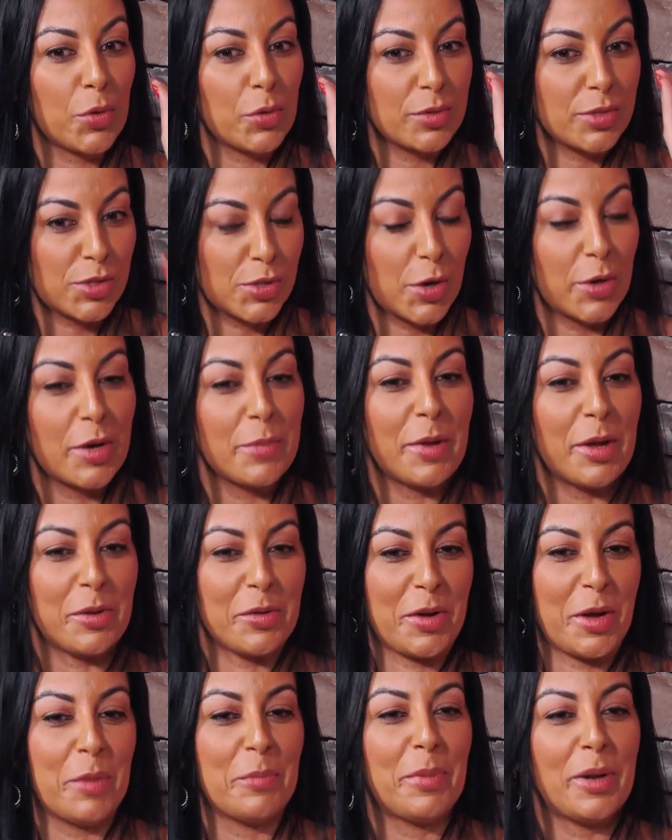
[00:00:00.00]
starting my own
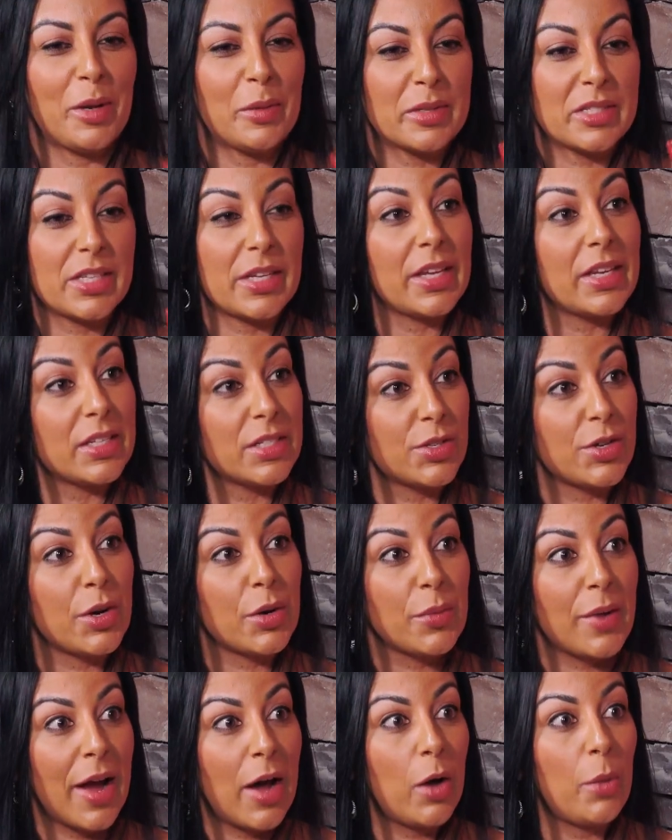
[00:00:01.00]
company was the easier
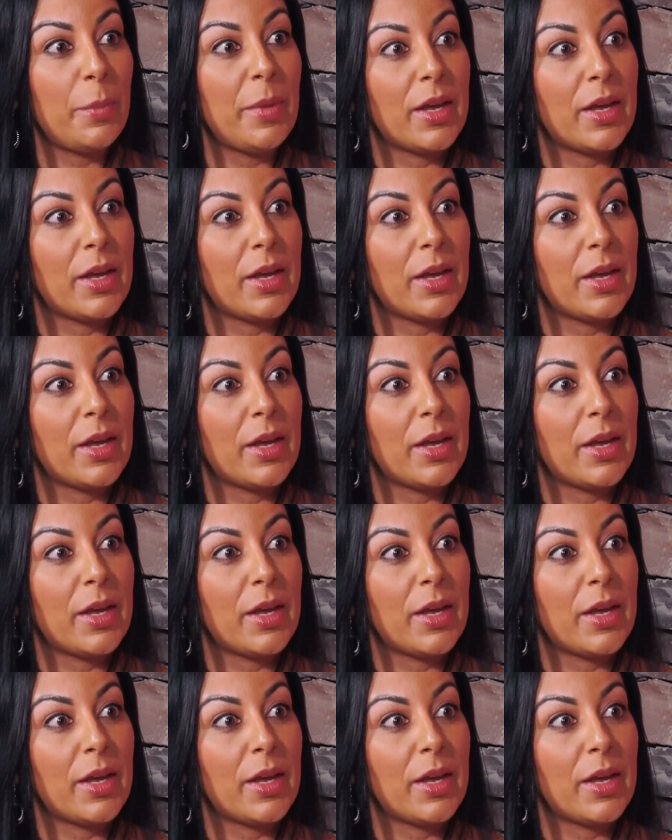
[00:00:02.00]
route